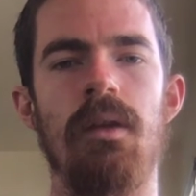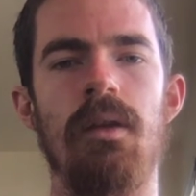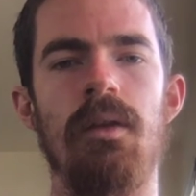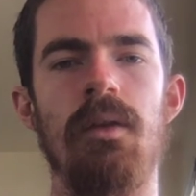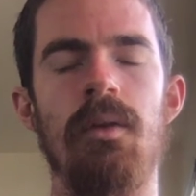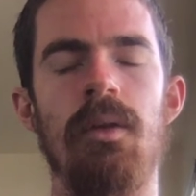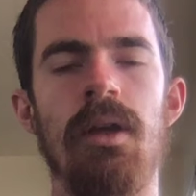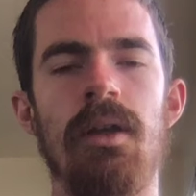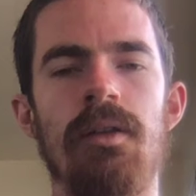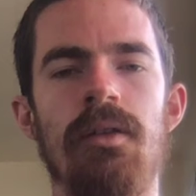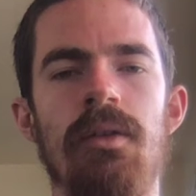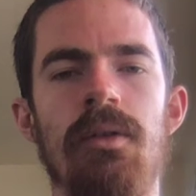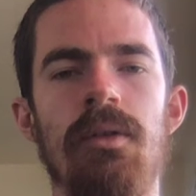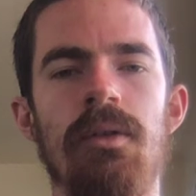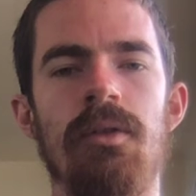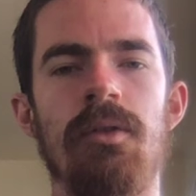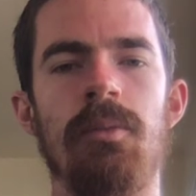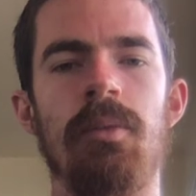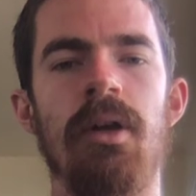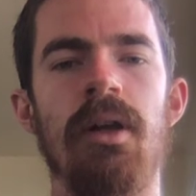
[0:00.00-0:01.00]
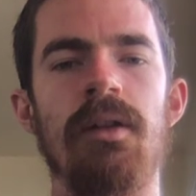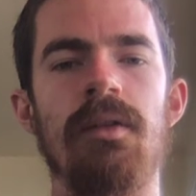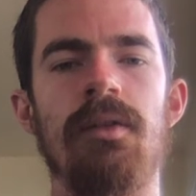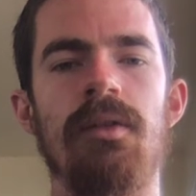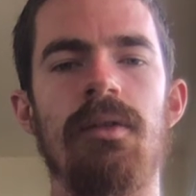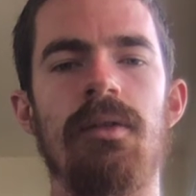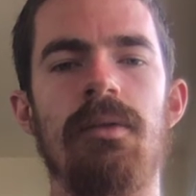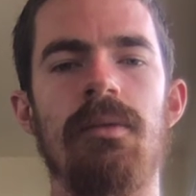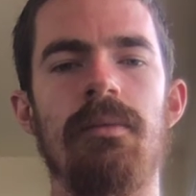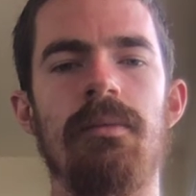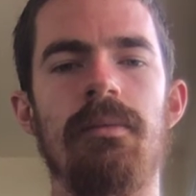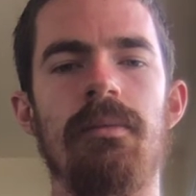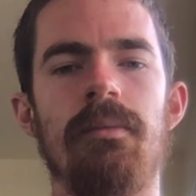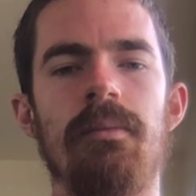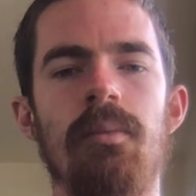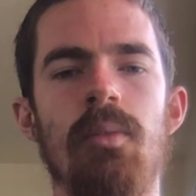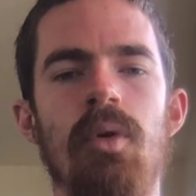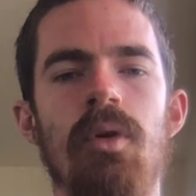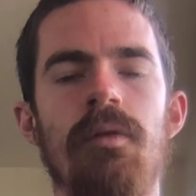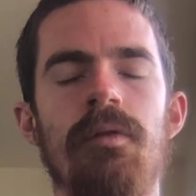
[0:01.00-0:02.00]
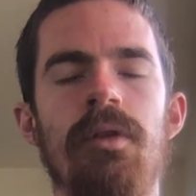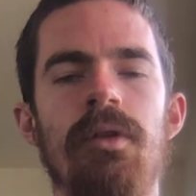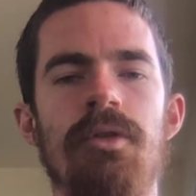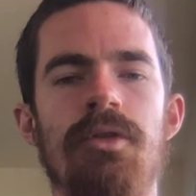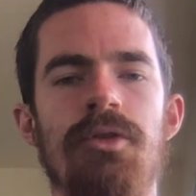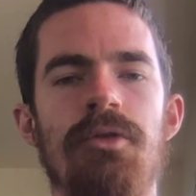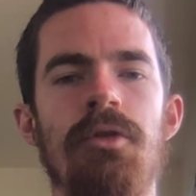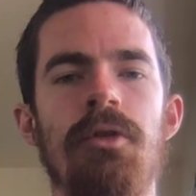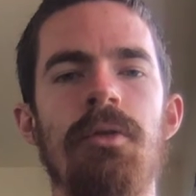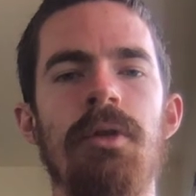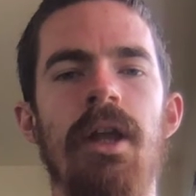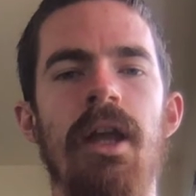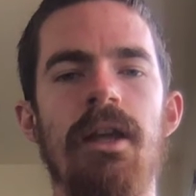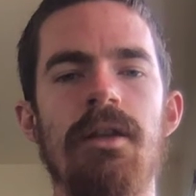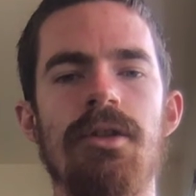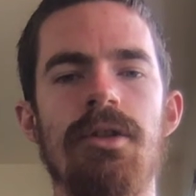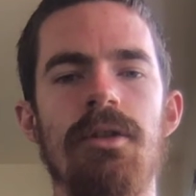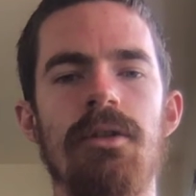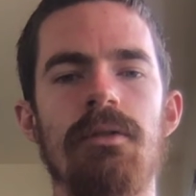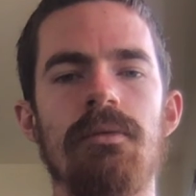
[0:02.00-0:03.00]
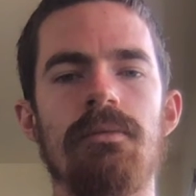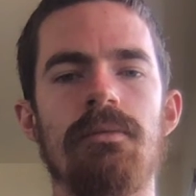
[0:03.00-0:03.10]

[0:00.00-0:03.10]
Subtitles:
You get to express more of your true nature,